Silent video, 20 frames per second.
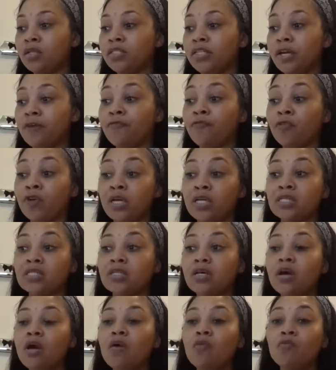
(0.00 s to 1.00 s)

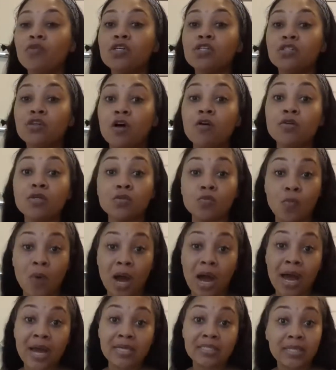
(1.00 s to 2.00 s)
difference results
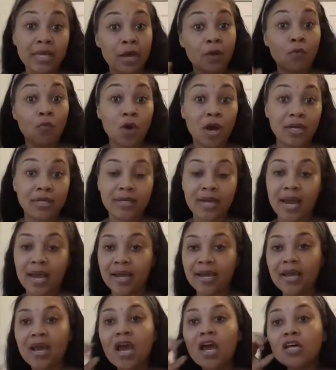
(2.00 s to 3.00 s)
wise in one
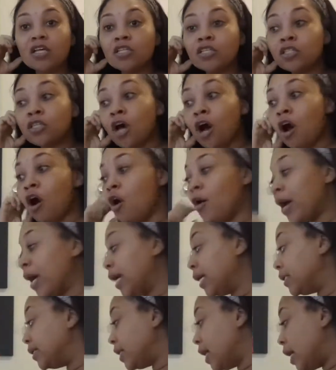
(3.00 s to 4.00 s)
day. So
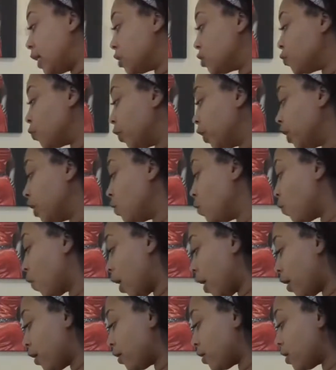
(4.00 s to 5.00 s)
it does really
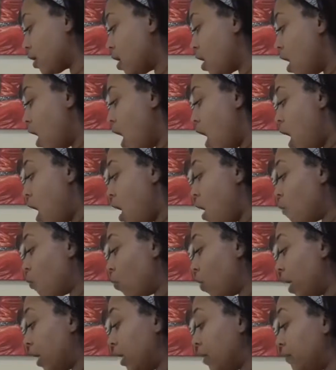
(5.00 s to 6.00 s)
work.
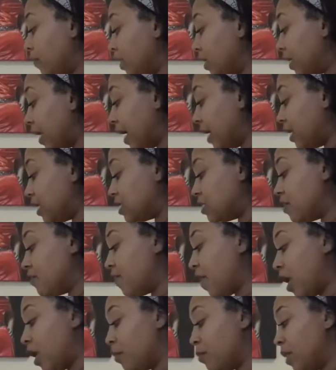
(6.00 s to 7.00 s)
One of the latest
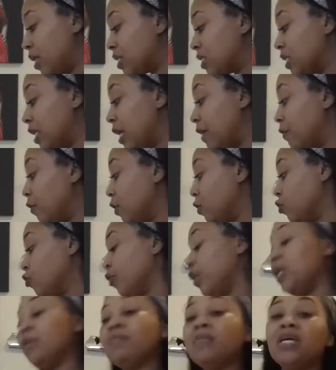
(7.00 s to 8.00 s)
developments in the
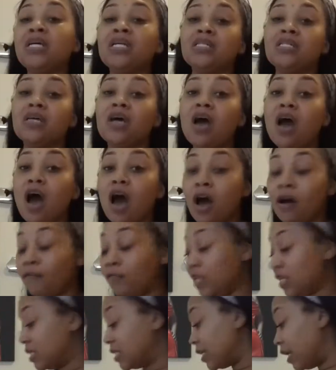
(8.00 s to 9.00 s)
treatment
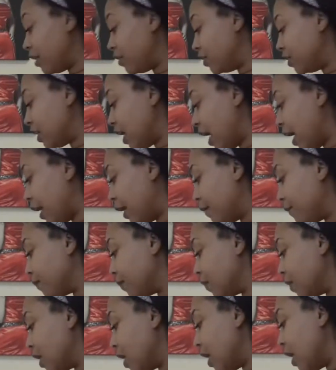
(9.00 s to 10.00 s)
of this cellulite
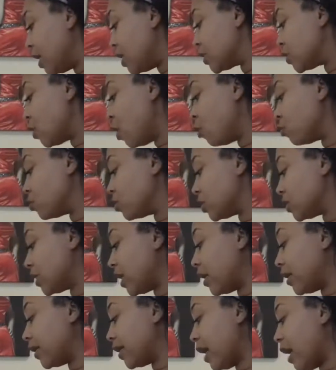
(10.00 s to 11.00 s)
is
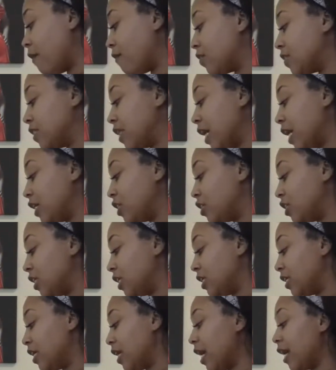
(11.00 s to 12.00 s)
ultrasonic
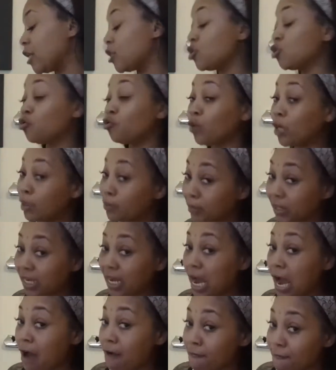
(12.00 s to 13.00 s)
cavitation.
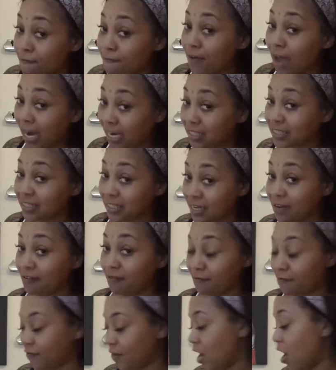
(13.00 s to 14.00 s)
Extremely effective.
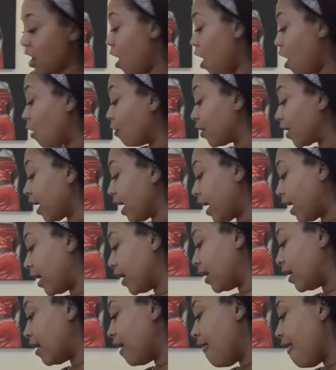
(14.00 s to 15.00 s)

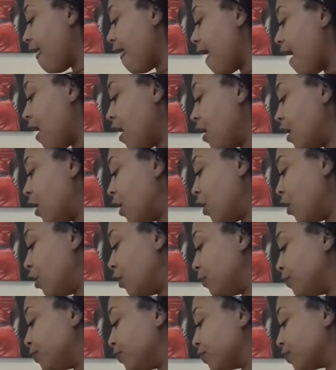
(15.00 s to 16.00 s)
Okay.
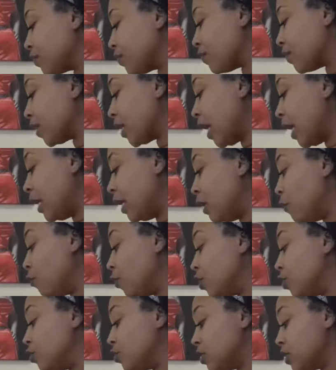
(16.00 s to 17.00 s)
And it
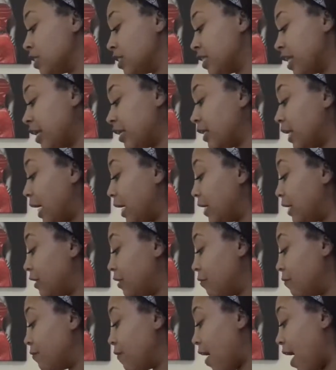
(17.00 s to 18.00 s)
reduces cellulite and
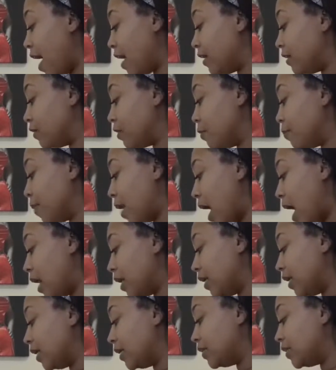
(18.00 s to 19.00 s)
the fat in the
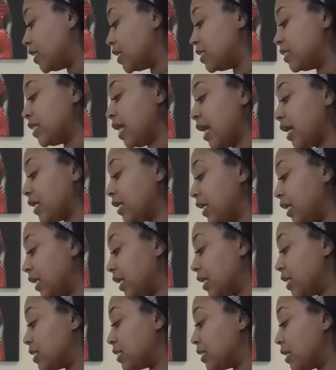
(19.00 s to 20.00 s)
body. This
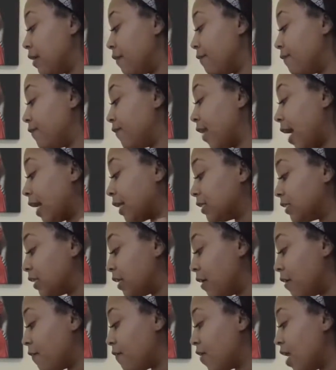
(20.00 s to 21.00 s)
technique is
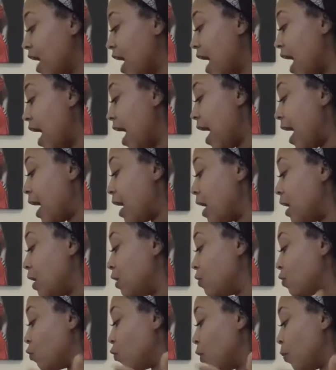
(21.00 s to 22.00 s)
effective
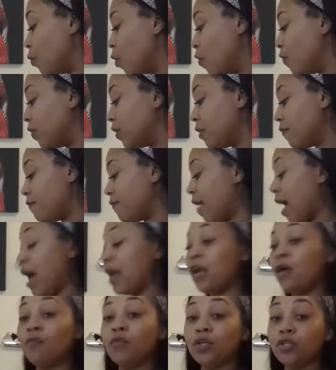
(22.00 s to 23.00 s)
in removing the
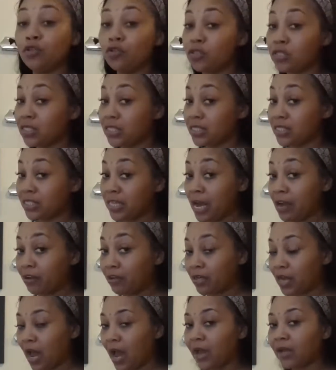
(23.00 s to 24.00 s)
fat and reducing
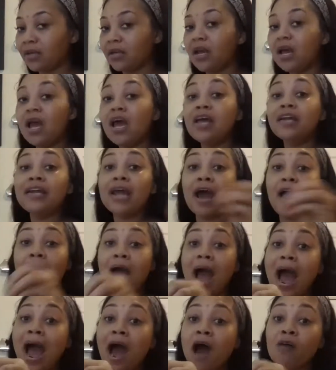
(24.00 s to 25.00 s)
cellulite. Now,
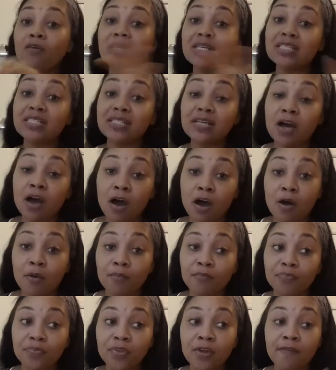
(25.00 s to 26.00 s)
how this
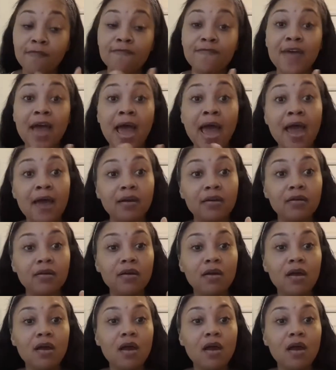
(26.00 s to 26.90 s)
the fat